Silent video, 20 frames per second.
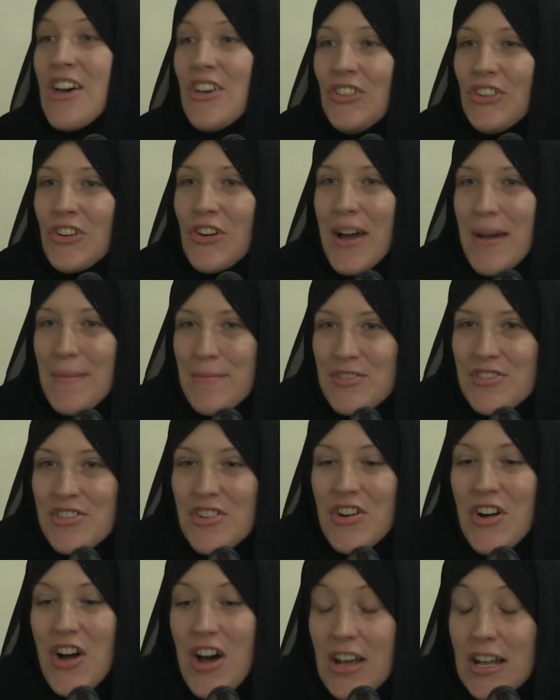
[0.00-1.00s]
So I'm
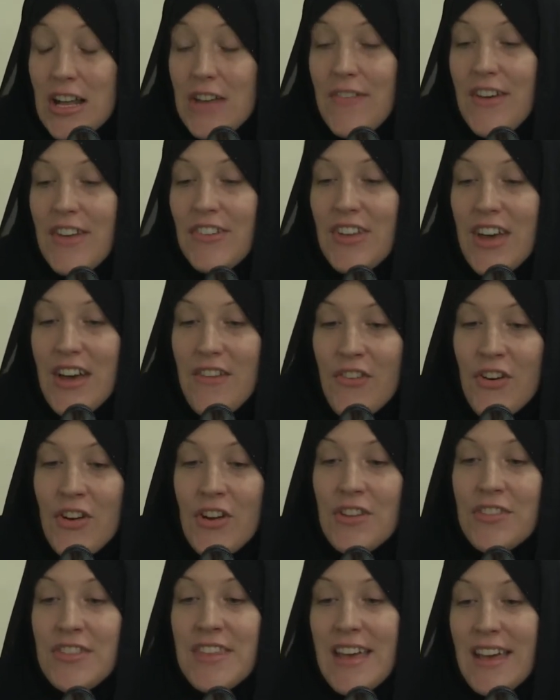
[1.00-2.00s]
sure all of us have
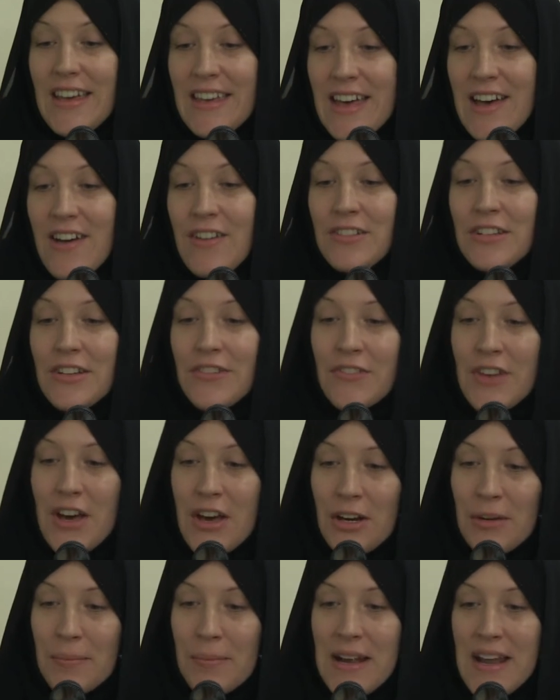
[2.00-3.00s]
heard the account of
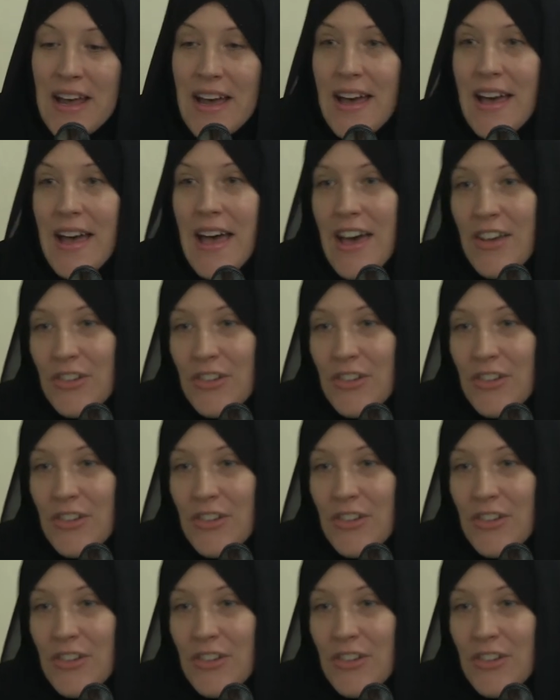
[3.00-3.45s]
Karbala